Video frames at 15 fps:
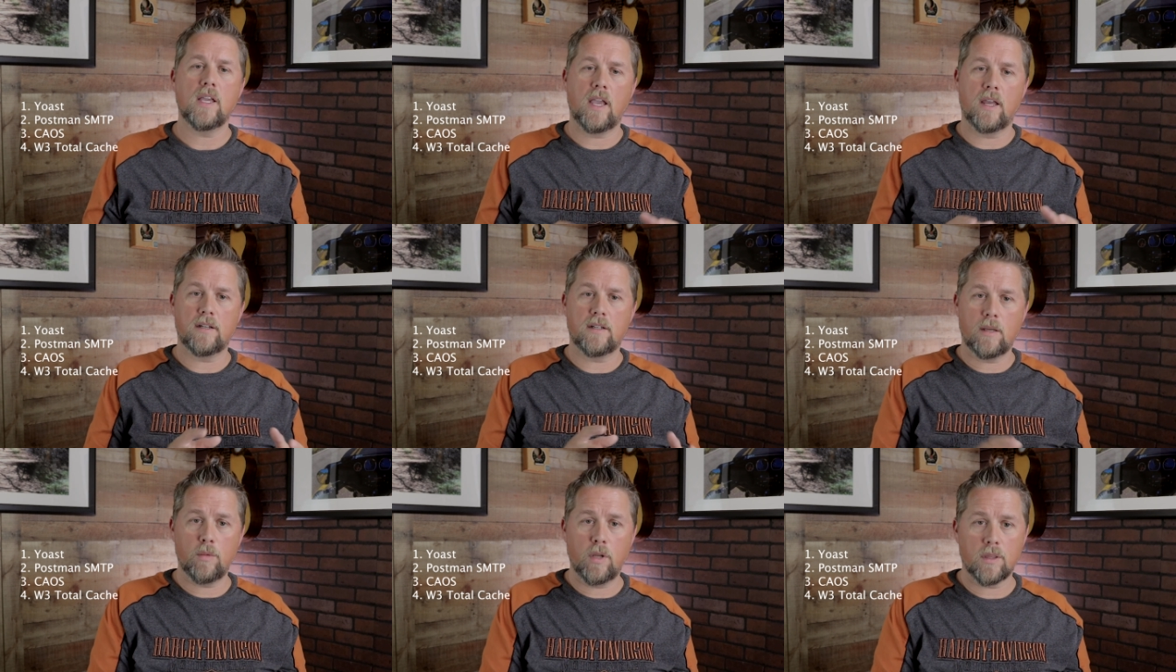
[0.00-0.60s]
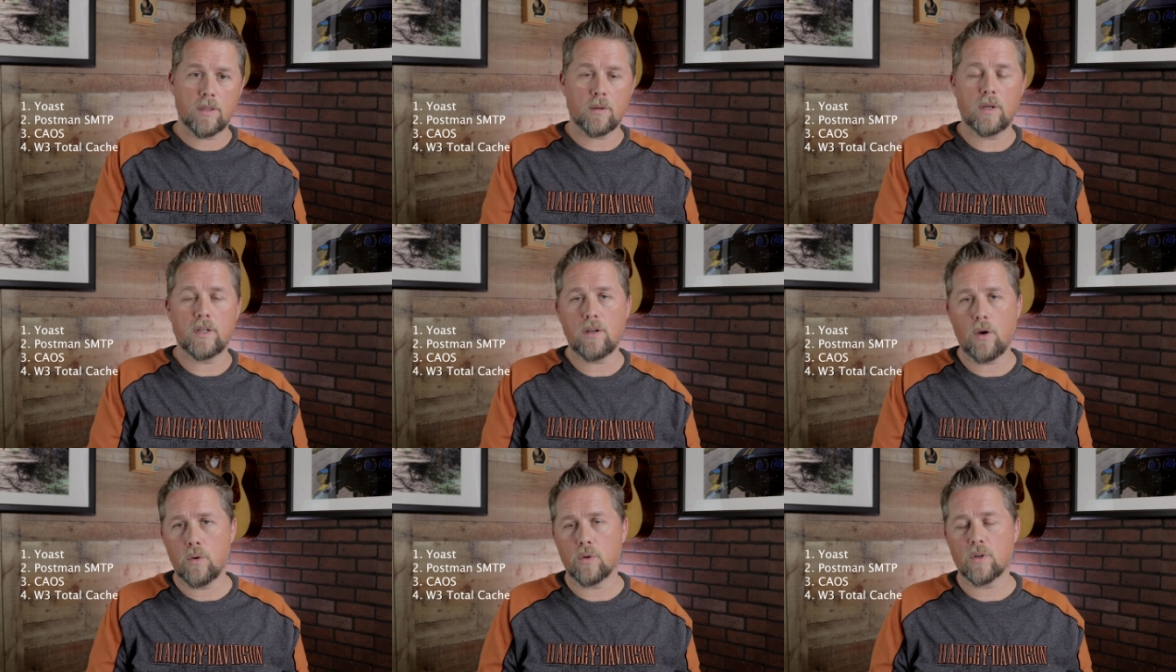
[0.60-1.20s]
and W3
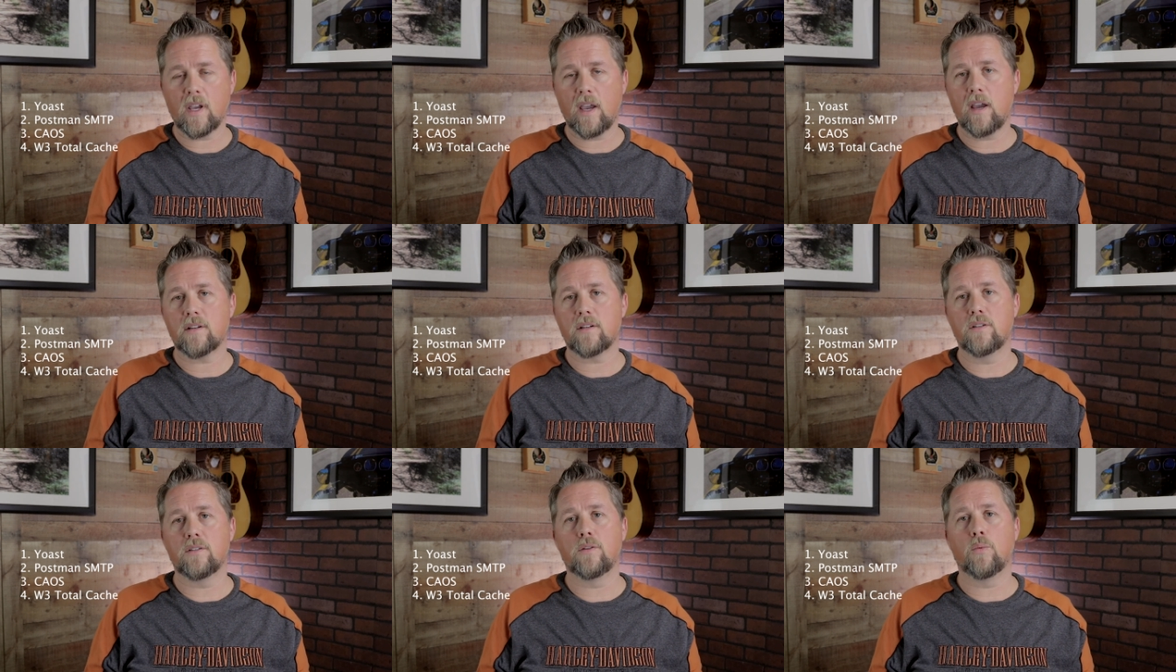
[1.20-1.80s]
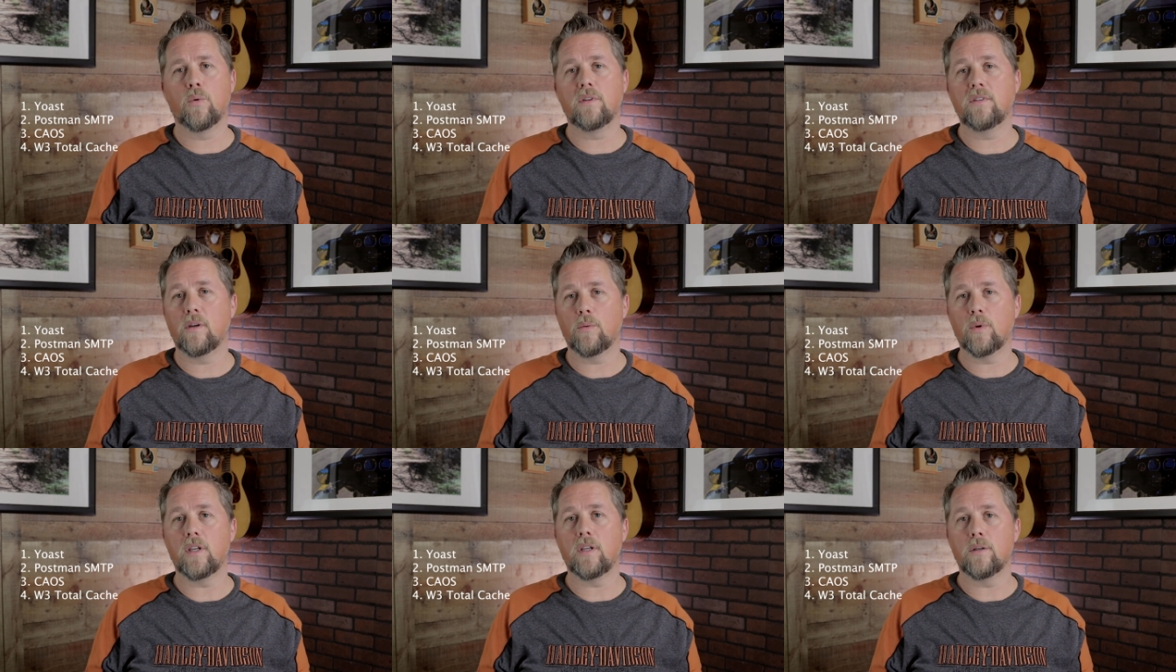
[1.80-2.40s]
Total Cache is the one
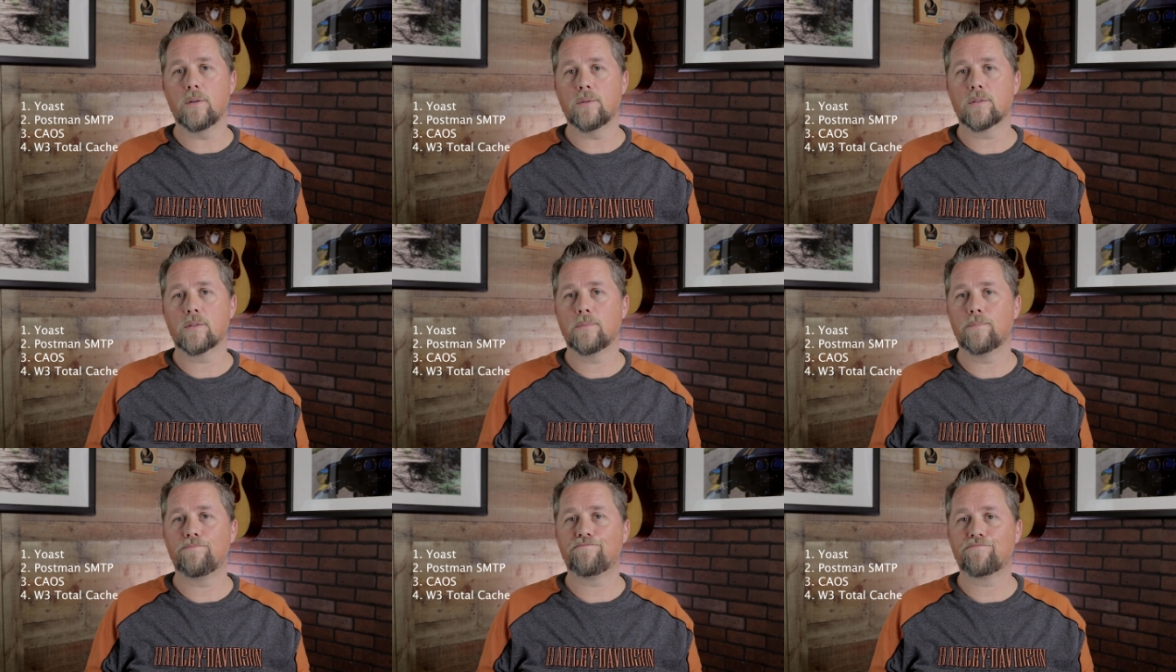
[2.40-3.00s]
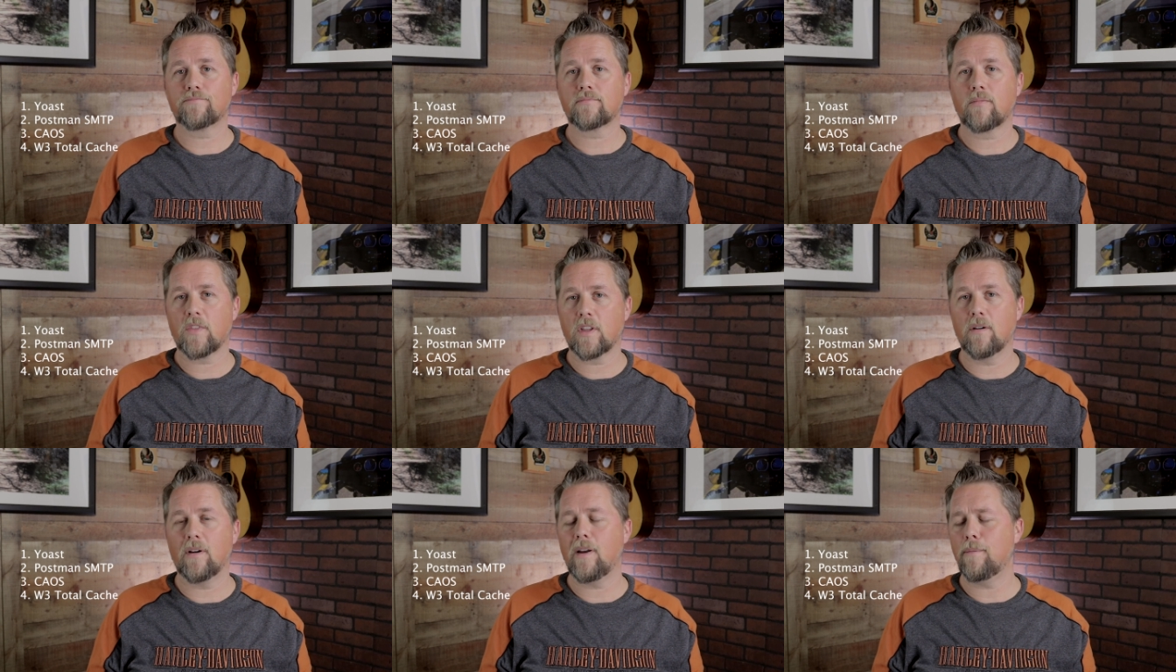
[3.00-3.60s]
that we use.
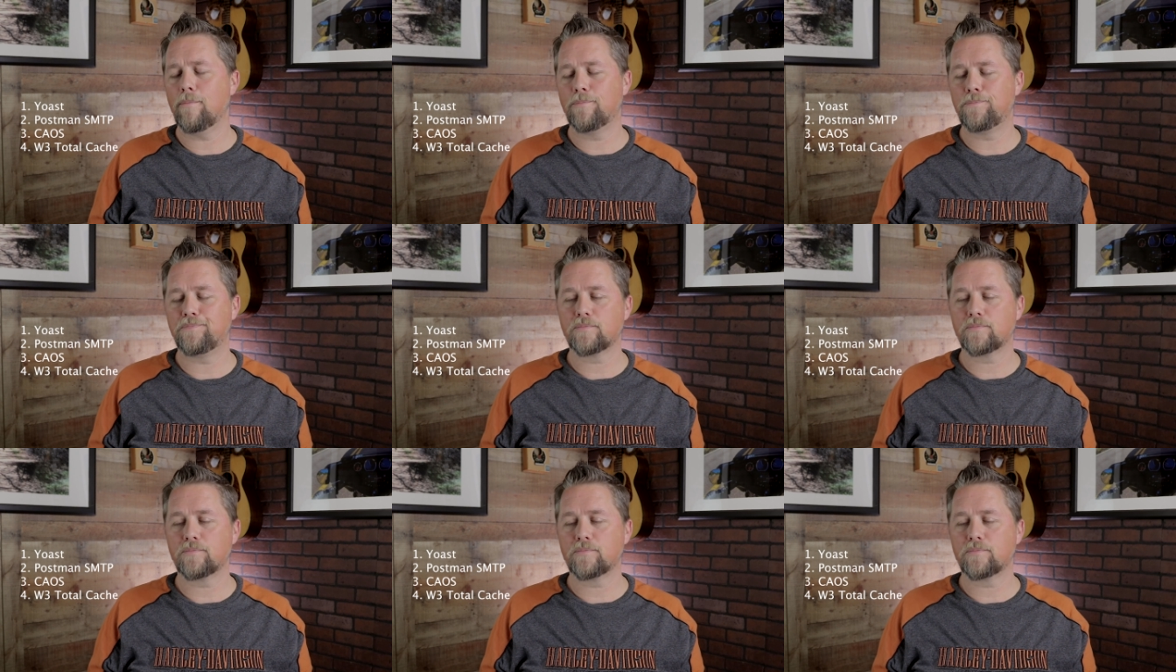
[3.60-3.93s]
All right.